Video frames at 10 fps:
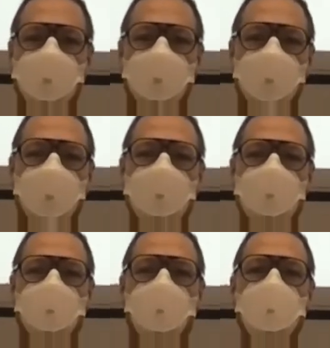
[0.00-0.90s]
right,
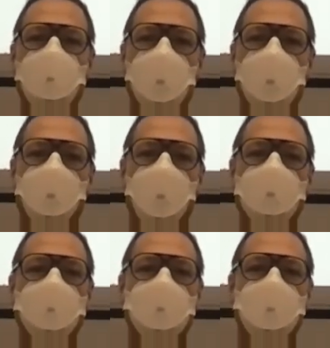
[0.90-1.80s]
this
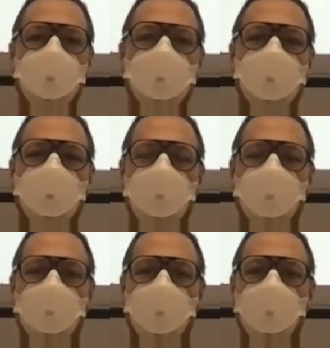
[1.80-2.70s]
PFS,
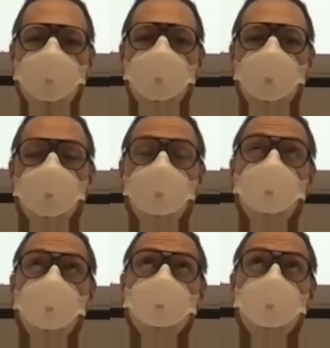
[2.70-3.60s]

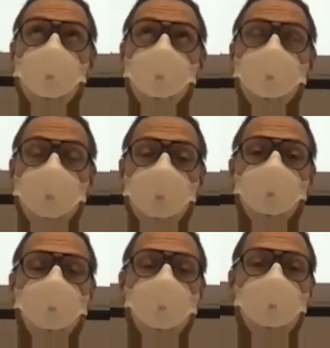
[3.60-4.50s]
PSF,
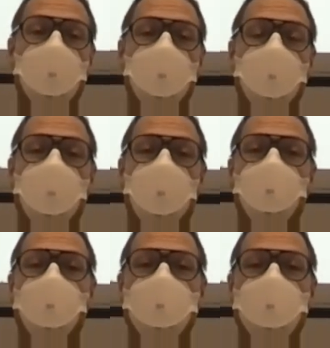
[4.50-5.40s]

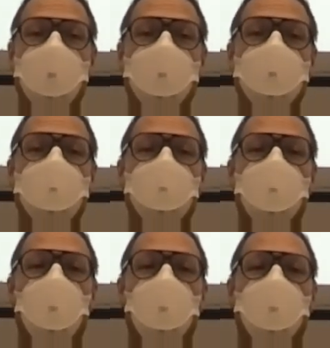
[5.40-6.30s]
yeah, is actually
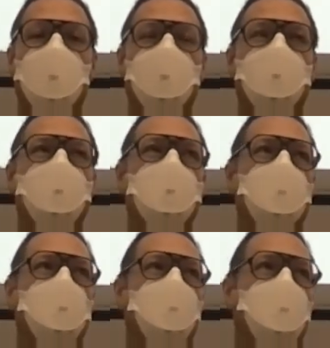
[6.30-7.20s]
smaller than
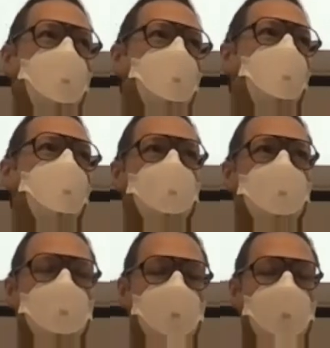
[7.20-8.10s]
it can
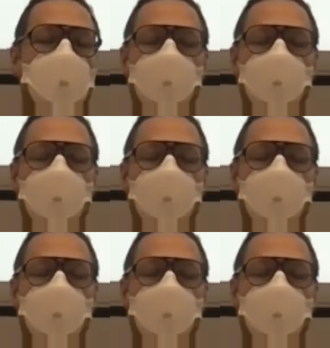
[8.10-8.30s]
optically be.